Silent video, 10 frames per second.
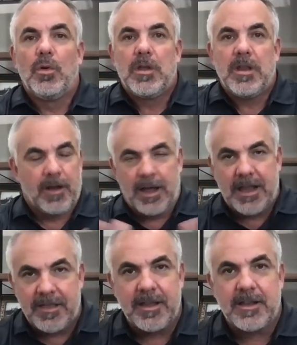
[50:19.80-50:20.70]

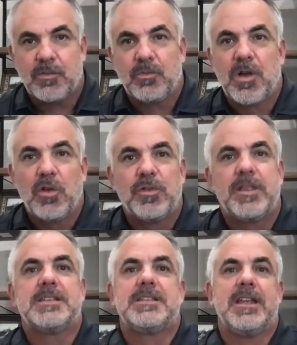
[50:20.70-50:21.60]
I think it goes
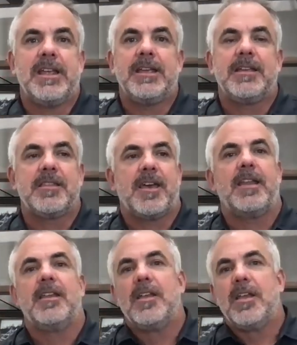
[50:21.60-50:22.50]
without saying
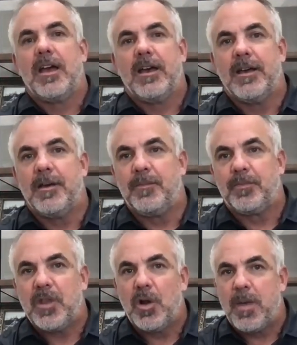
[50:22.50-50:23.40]
that,
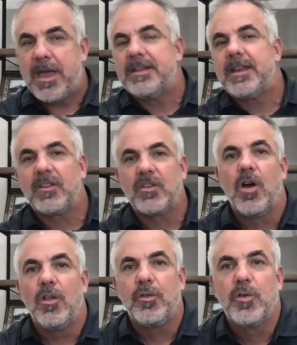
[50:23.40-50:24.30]
Mannatech has
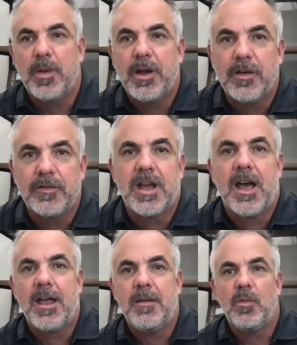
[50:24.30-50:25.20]
gone through a period of
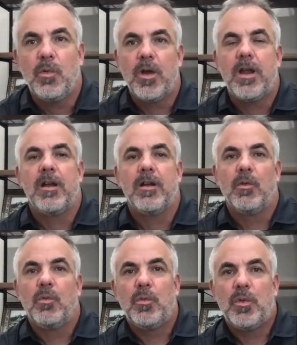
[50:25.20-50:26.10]
time
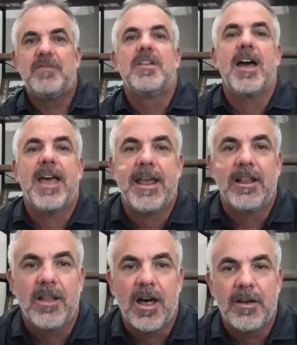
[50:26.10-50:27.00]
where we've not had a
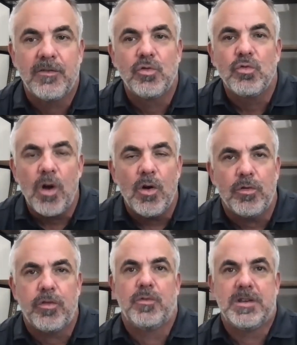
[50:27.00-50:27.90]
lot of
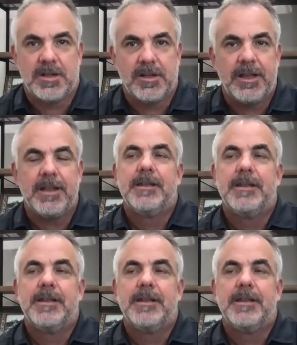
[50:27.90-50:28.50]
growth recently.